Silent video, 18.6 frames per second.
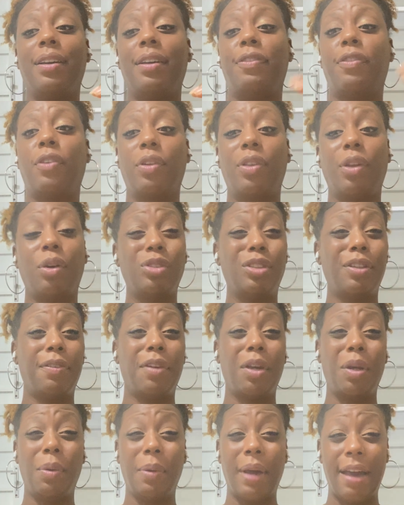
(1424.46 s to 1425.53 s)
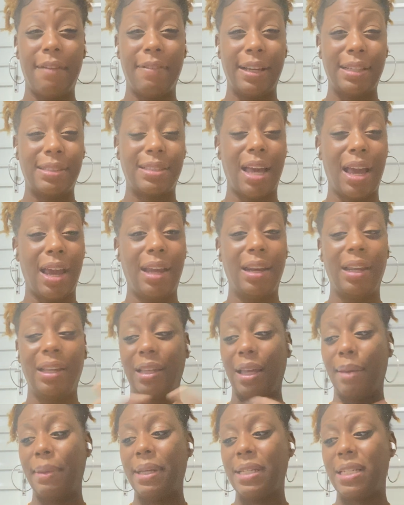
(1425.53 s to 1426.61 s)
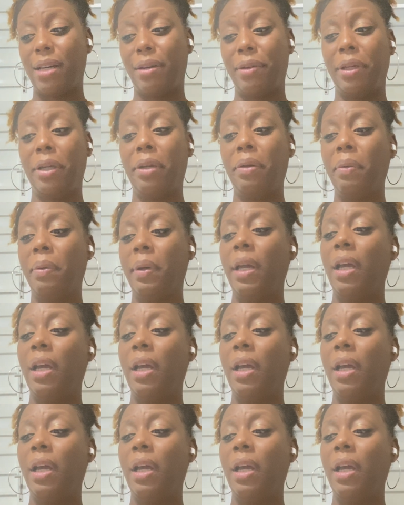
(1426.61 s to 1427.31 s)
For those of you who have anxiety, let me tell you,